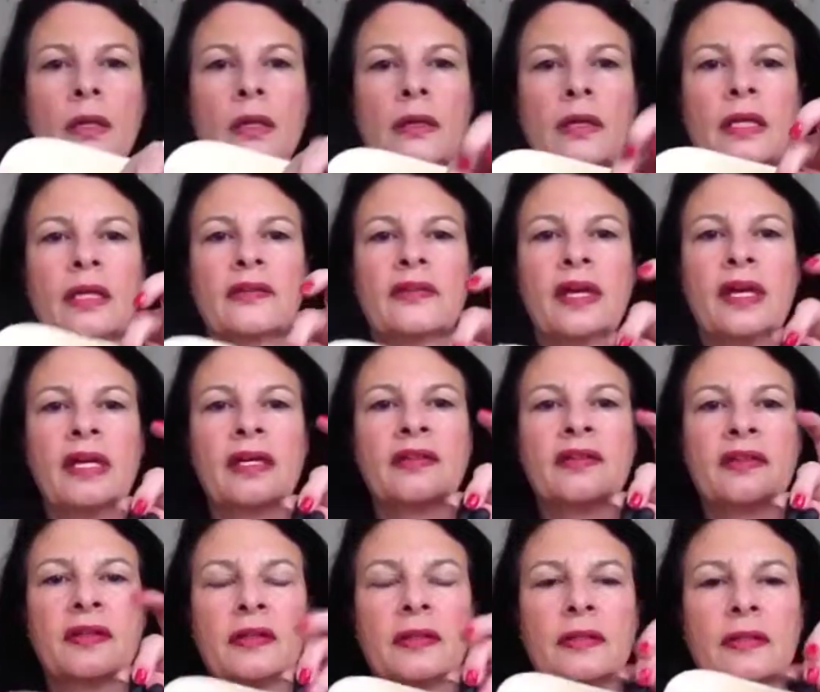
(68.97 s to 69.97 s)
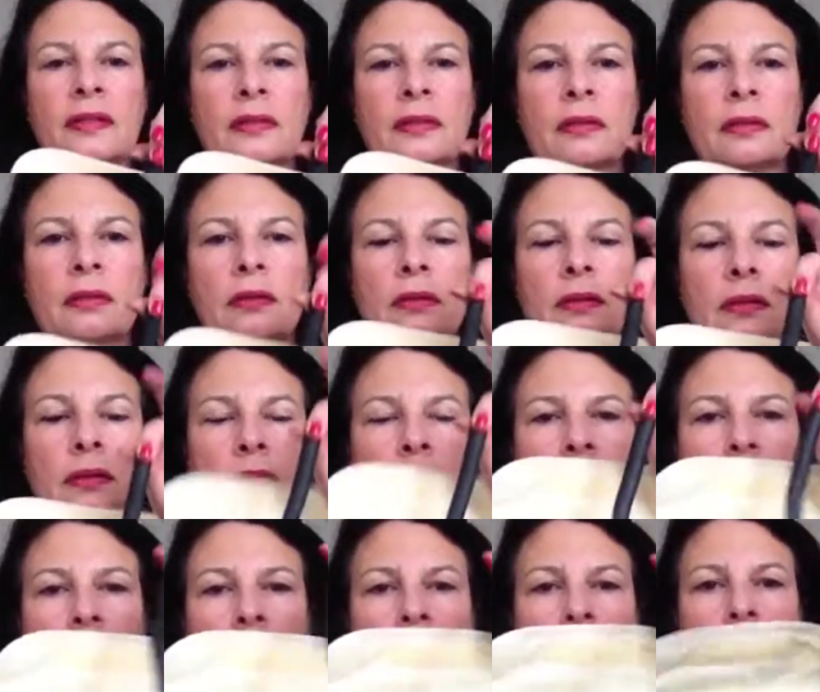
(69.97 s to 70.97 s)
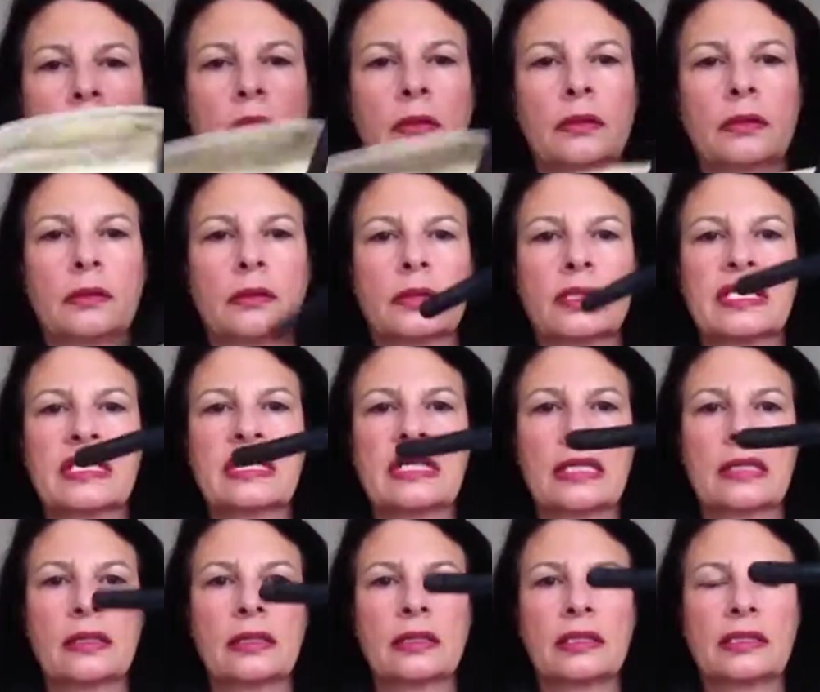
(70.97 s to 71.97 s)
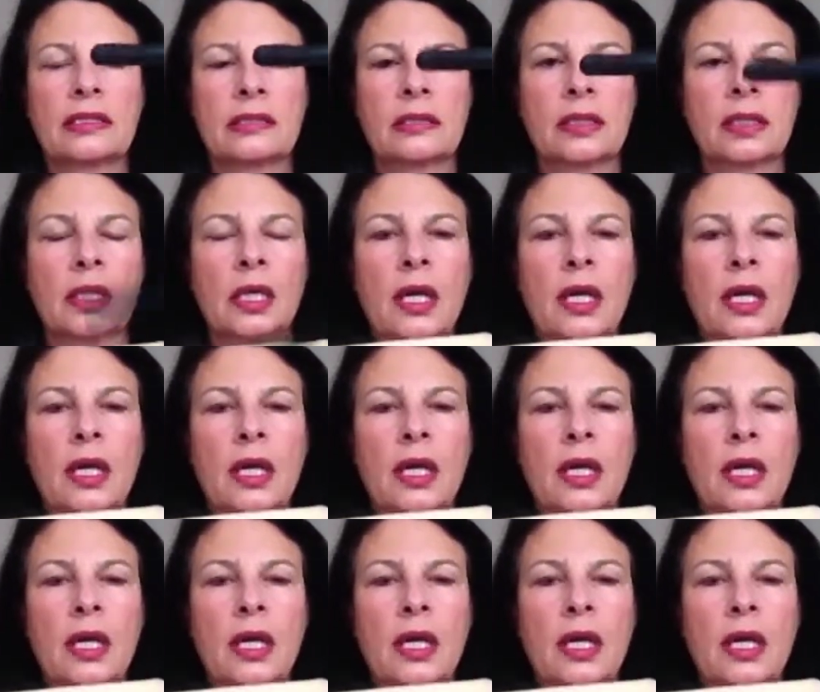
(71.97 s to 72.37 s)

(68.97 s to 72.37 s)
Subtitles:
these heated sticks.